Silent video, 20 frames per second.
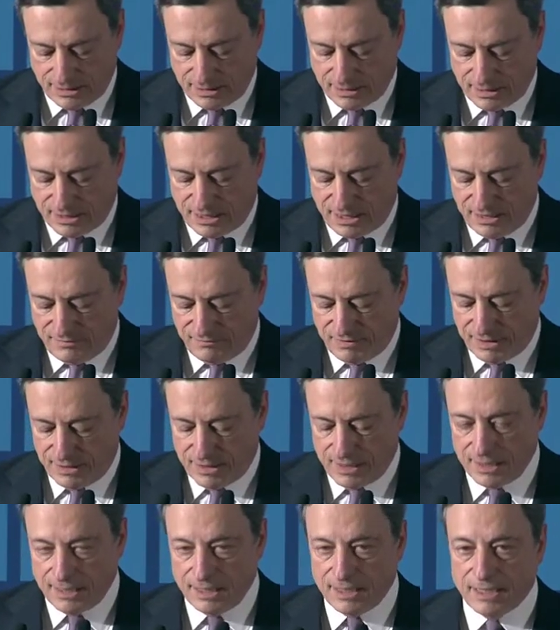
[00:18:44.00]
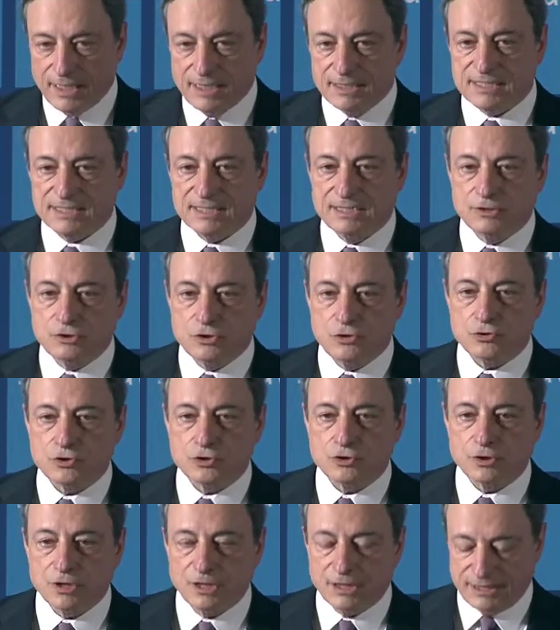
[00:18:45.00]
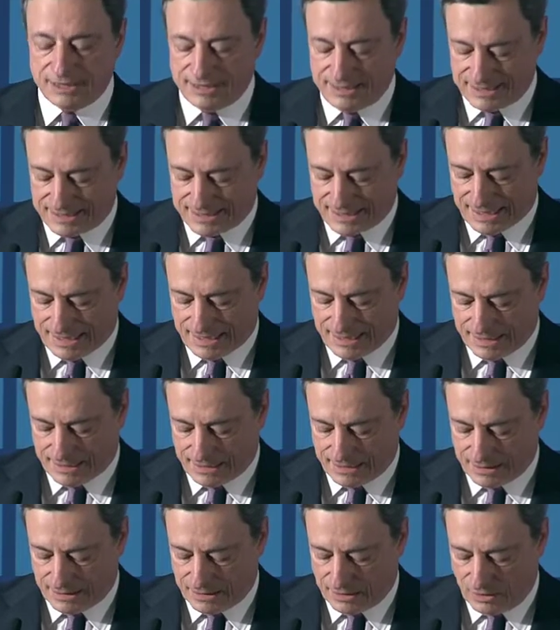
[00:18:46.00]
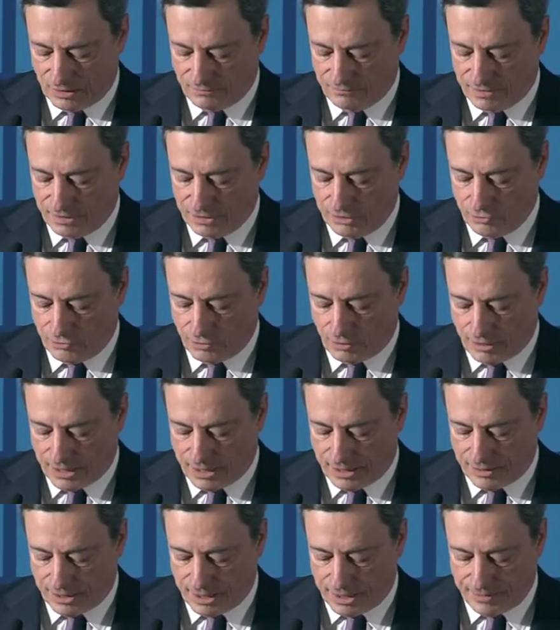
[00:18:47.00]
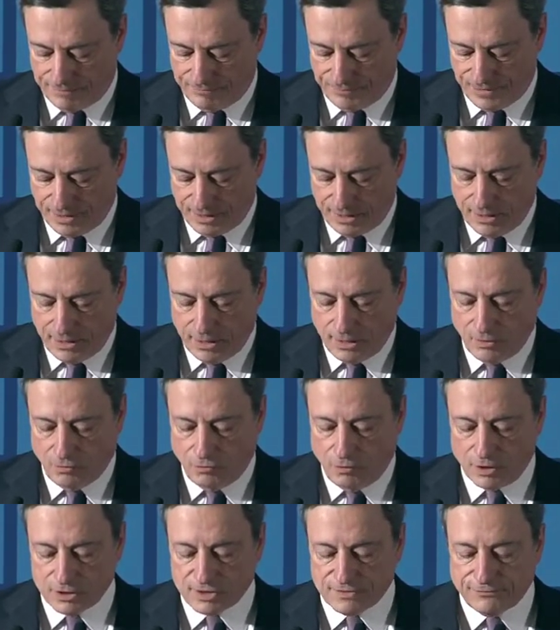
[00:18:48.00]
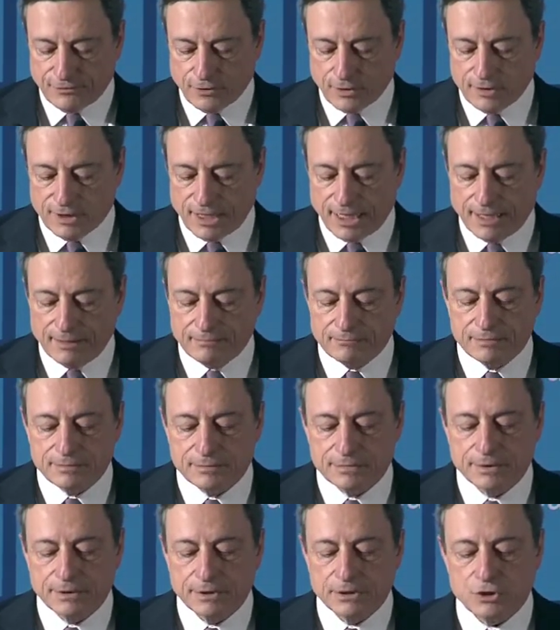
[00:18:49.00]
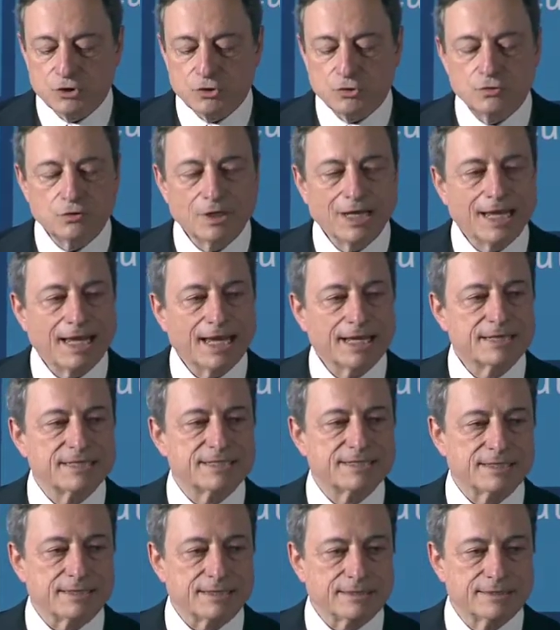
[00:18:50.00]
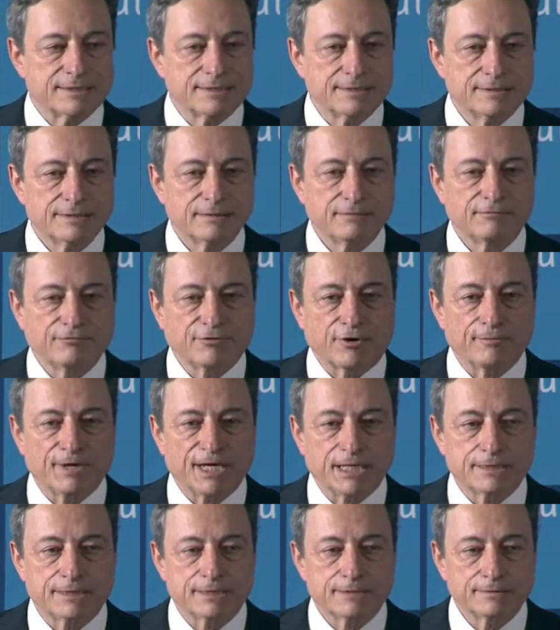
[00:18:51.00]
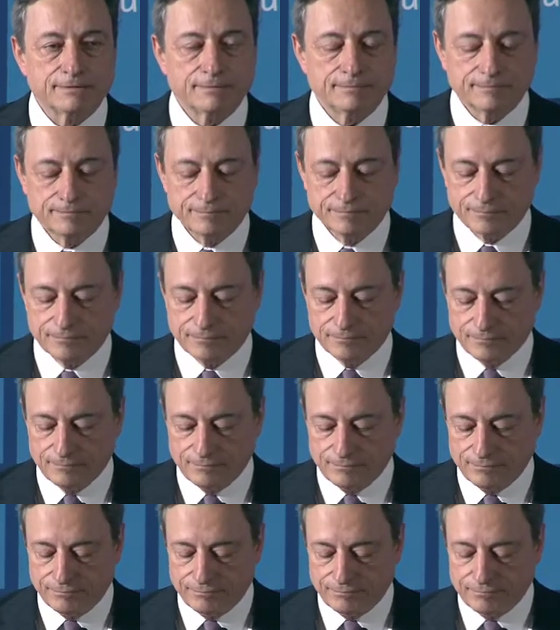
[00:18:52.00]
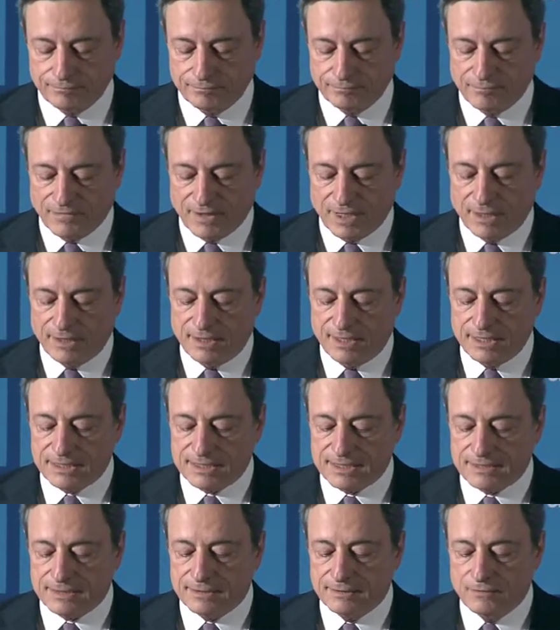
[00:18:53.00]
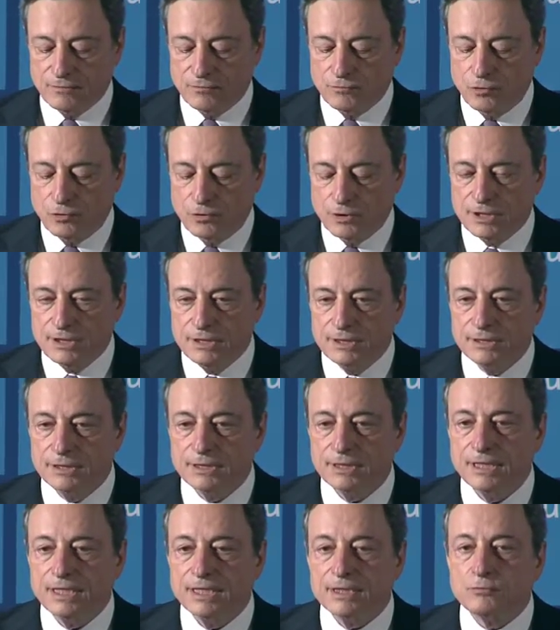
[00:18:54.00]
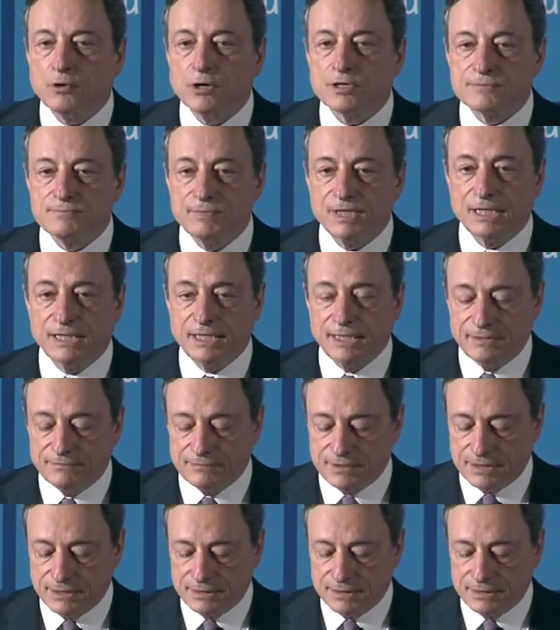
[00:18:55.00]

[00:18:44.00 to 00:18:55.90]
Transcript: given the institutional design of the euro area, was for them to exit from it. This would, it was believed,